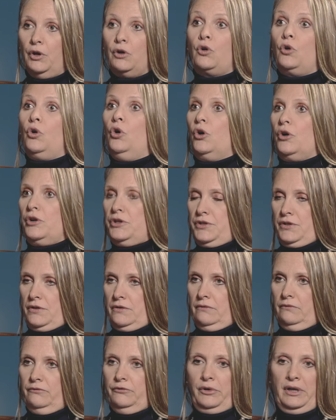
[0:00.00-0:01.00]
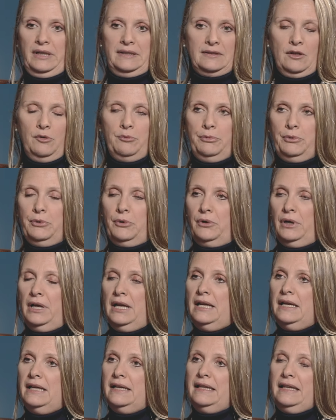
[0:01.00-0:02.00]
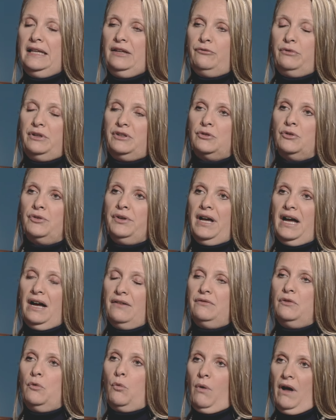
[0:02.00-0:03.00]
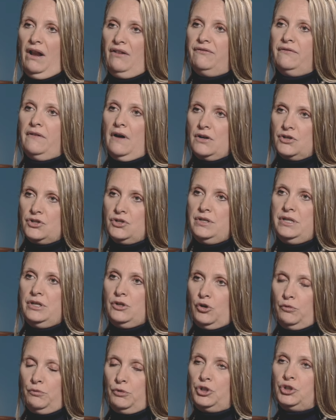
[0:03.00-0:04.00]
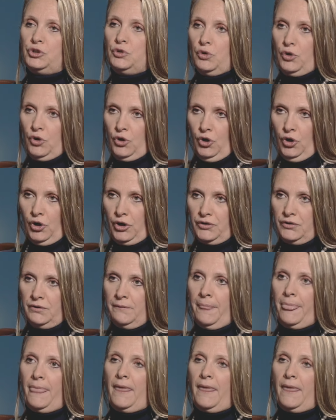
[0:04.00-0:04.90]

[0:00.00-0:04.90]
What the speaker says: courts, for example, if we don't have a well-functioning commercial court,